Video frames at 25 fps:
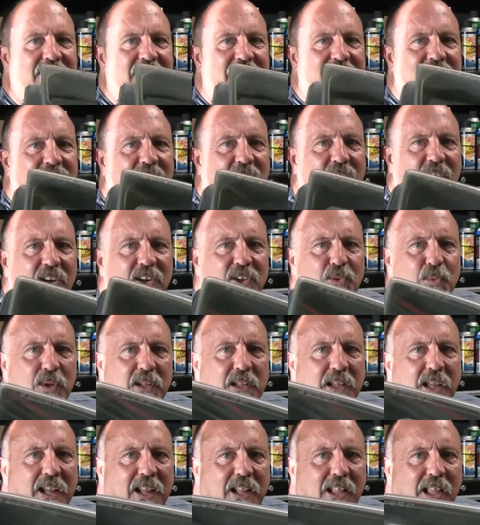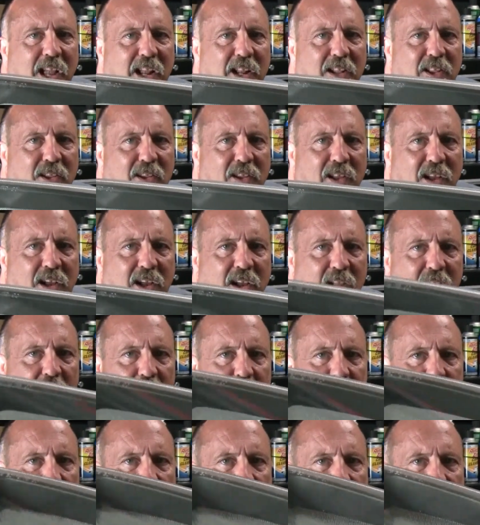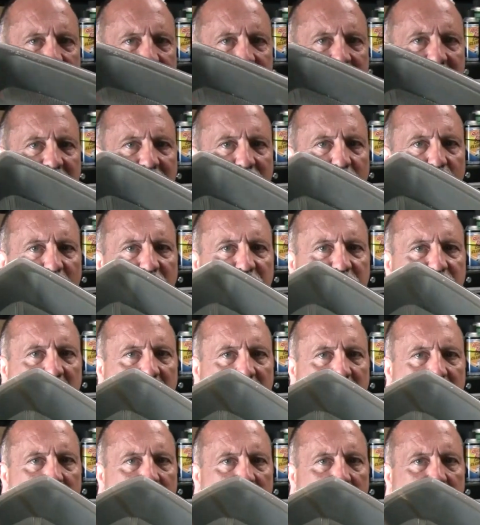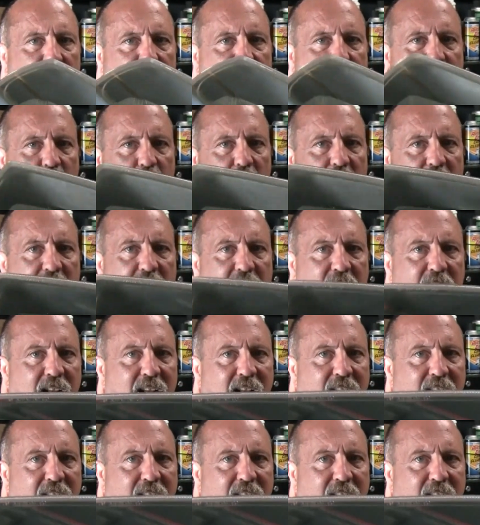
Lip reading: So here's what the headlight looks like with the WD-40.